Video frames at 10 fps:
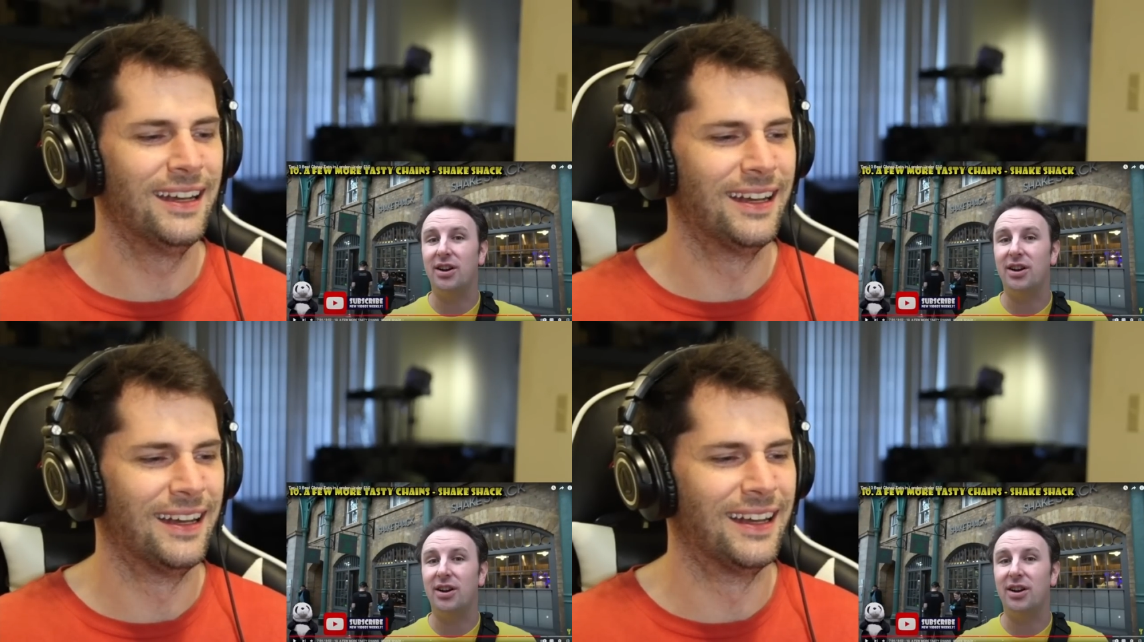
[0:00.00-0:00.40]

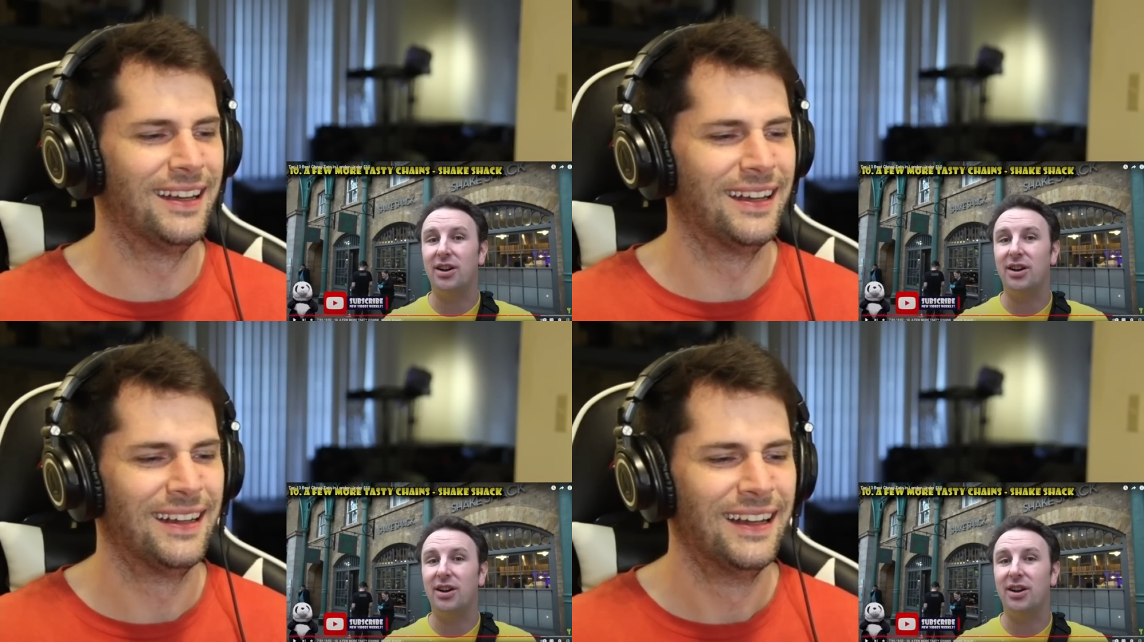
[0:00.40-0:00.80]

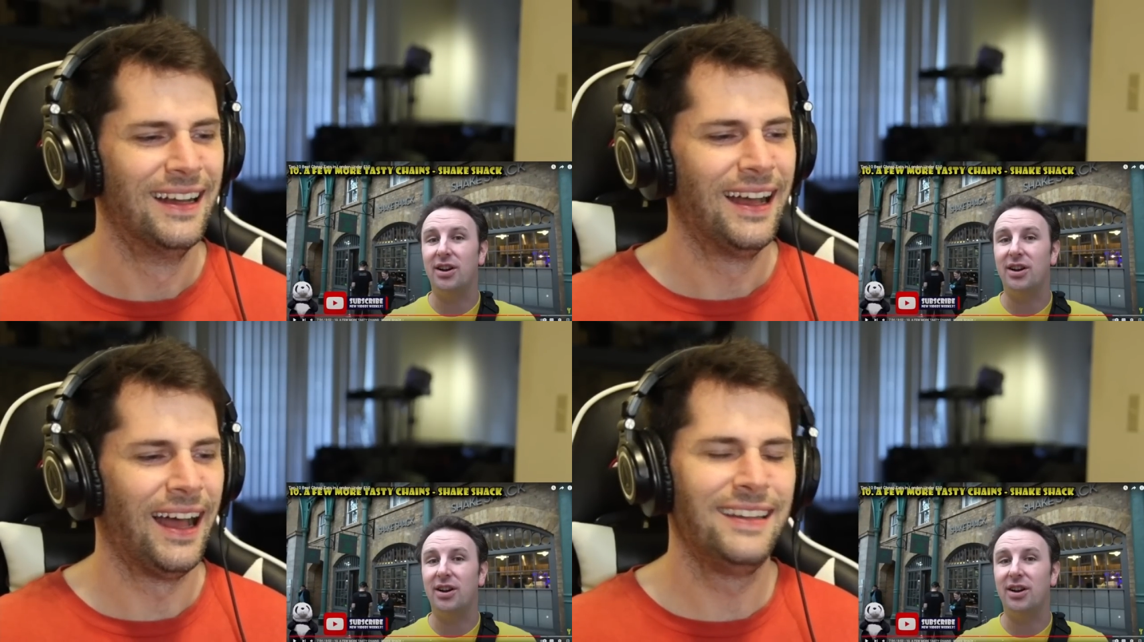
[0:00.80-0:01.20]
Speaker 1: Uh...
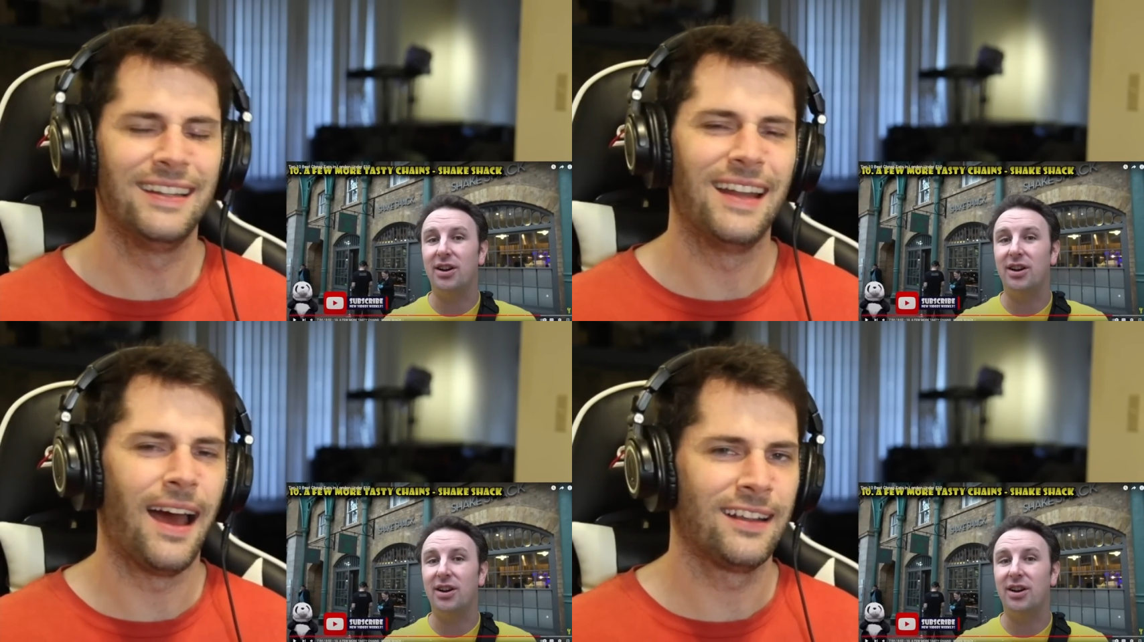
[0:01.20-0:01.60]
I
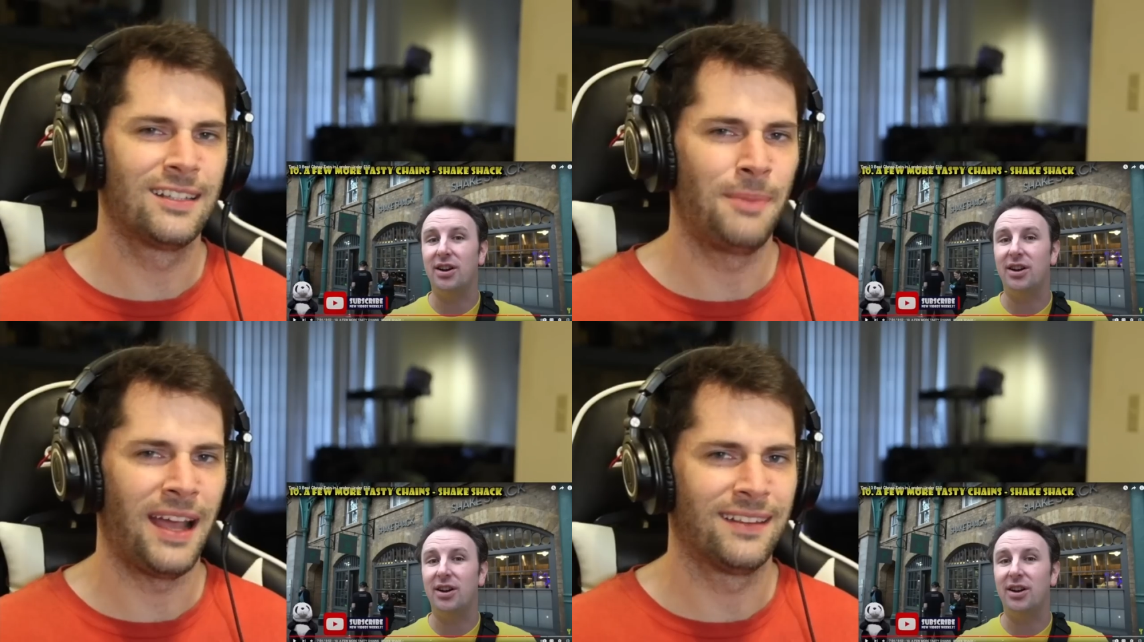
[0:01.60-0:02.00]
did not
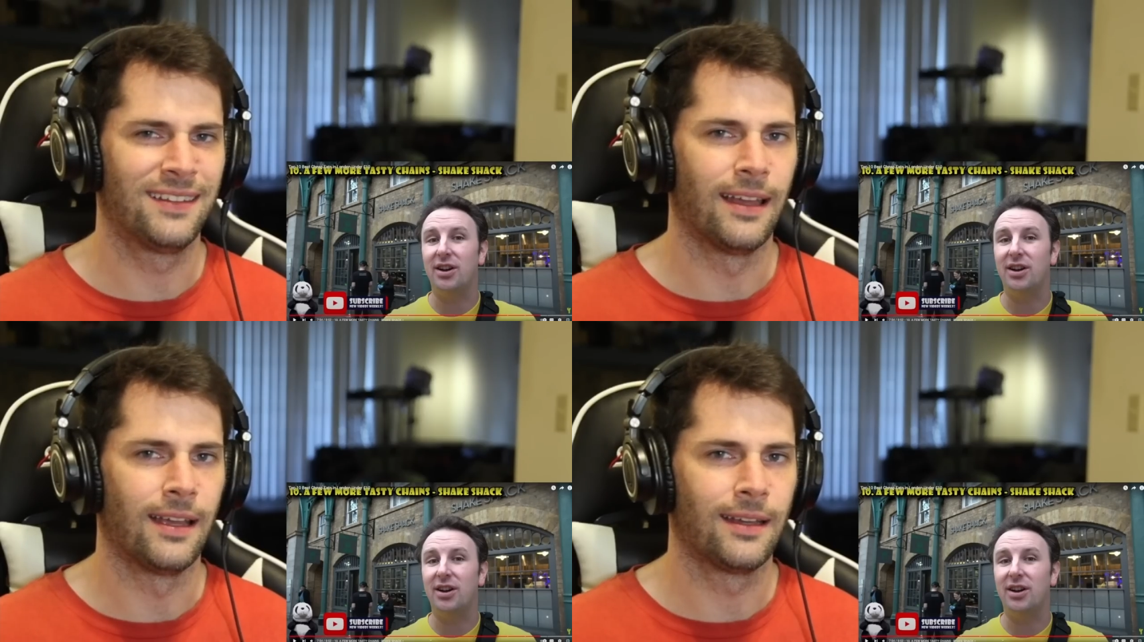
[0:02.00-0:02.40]

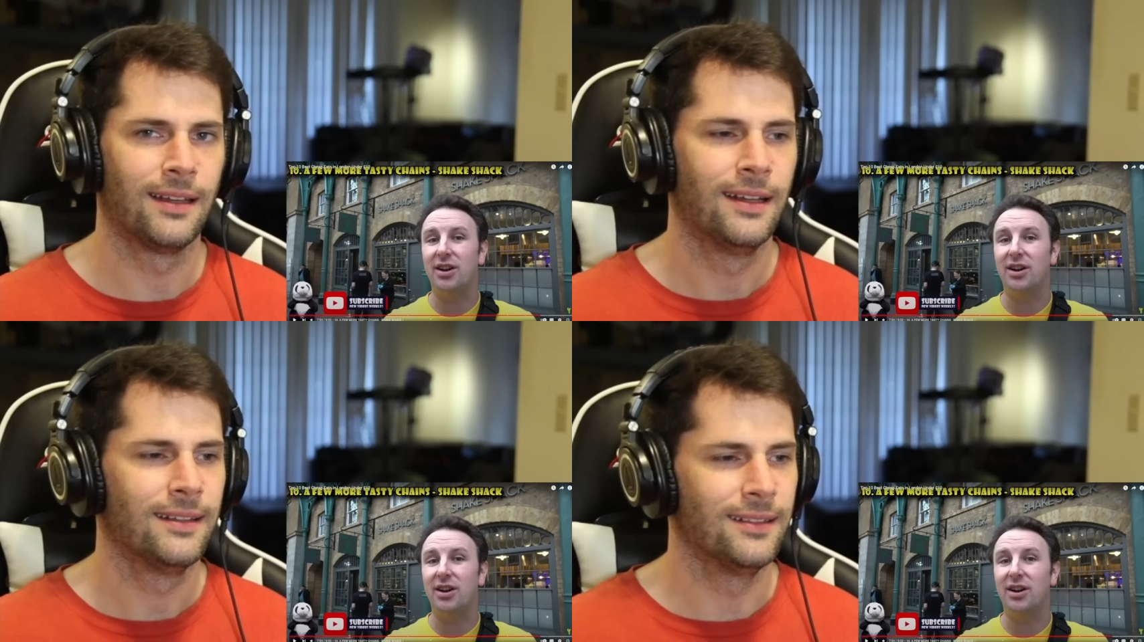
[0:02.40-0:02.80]
expect like
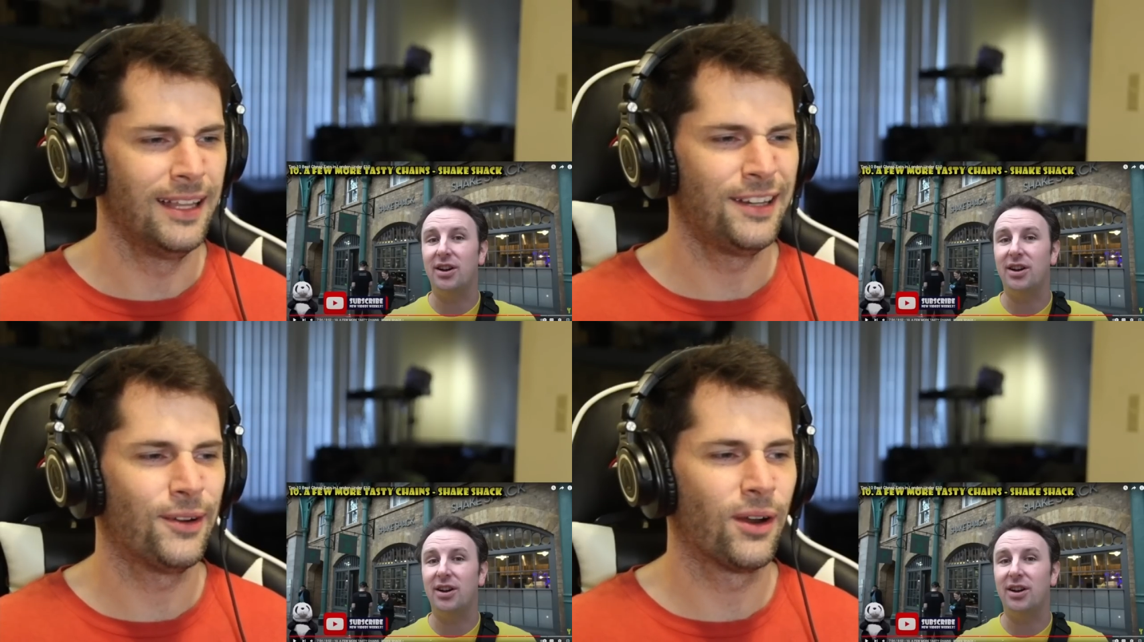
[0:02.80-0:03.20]

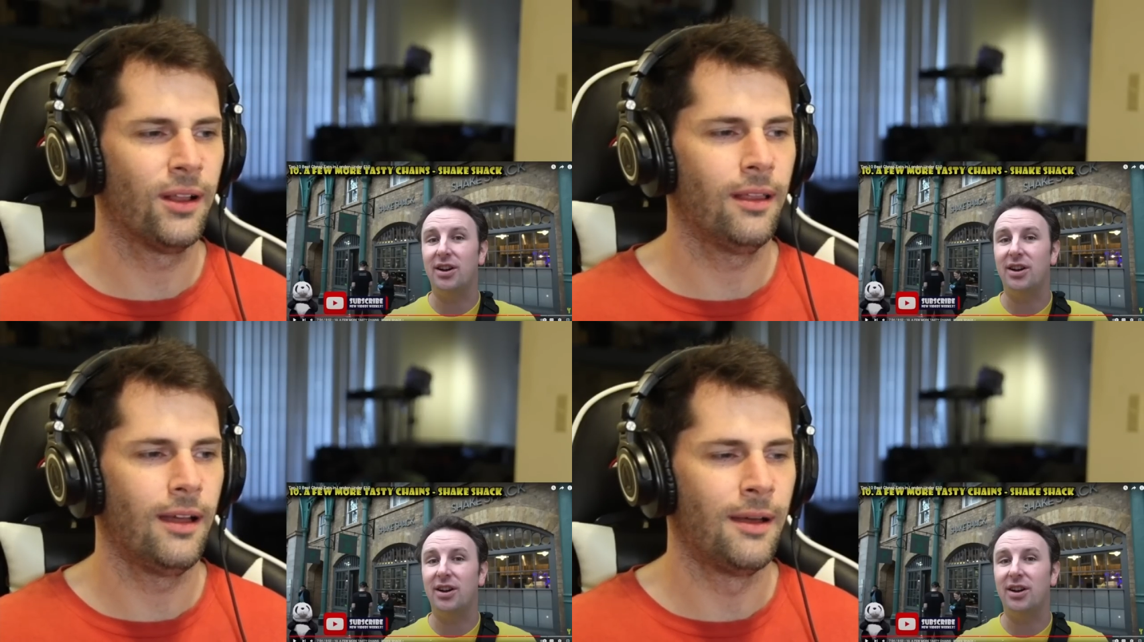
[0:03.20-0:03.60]

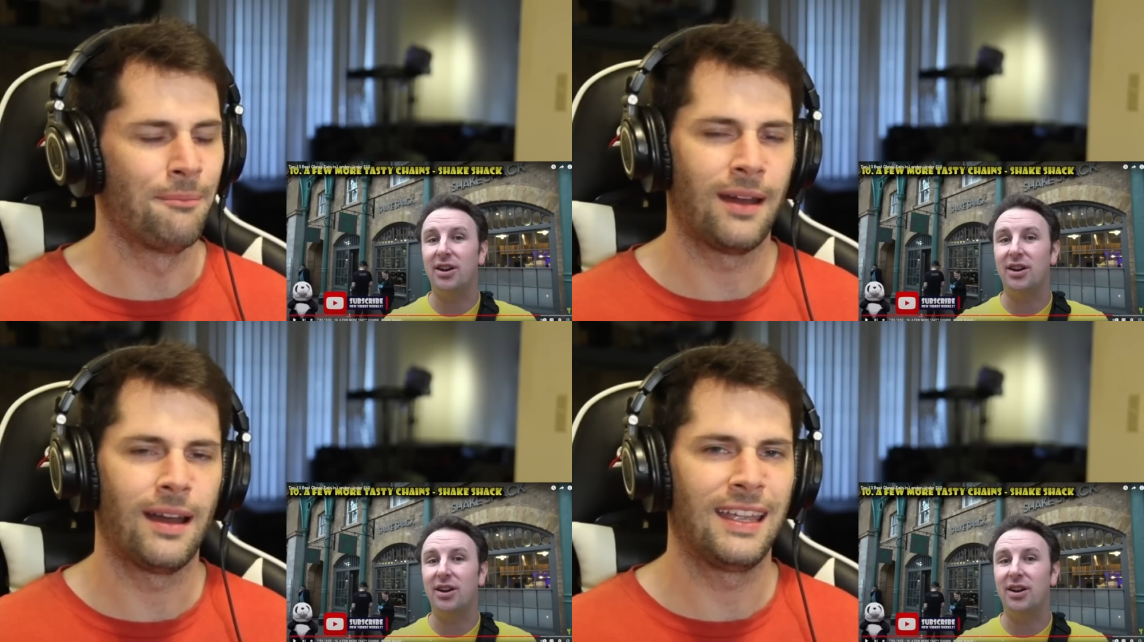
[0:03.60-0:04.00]
literal
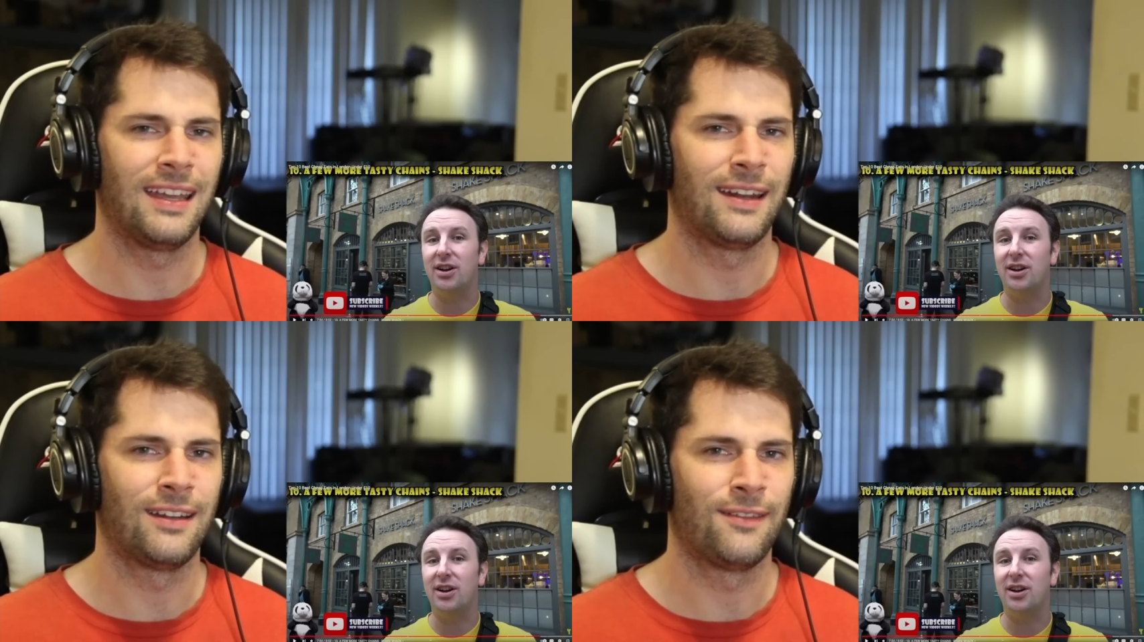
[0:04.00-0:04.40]

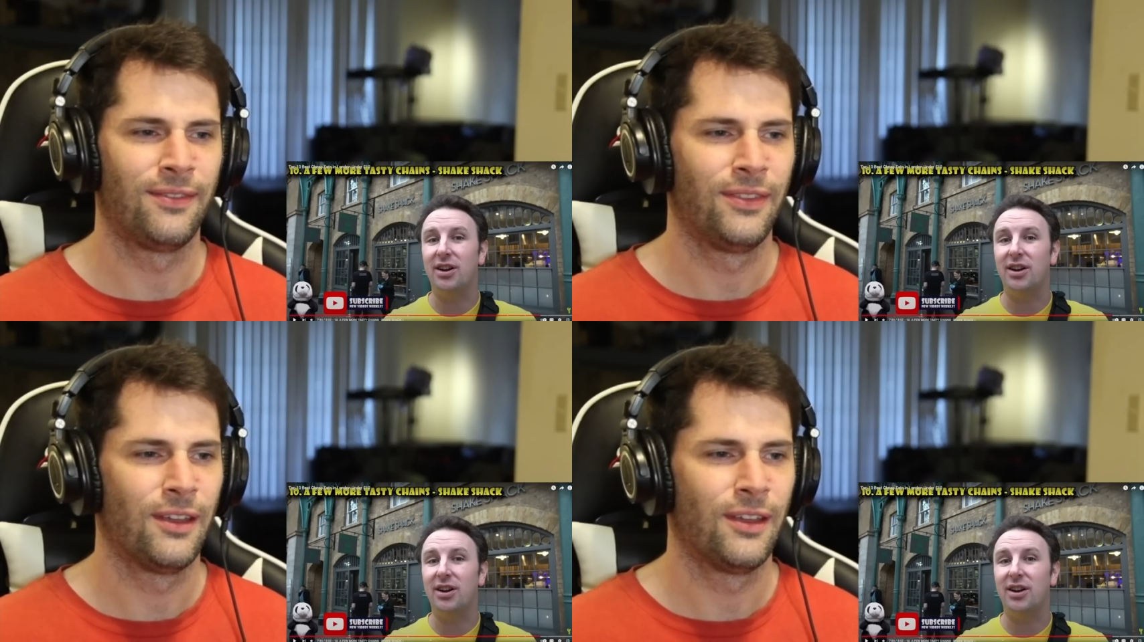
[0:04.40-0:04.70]
American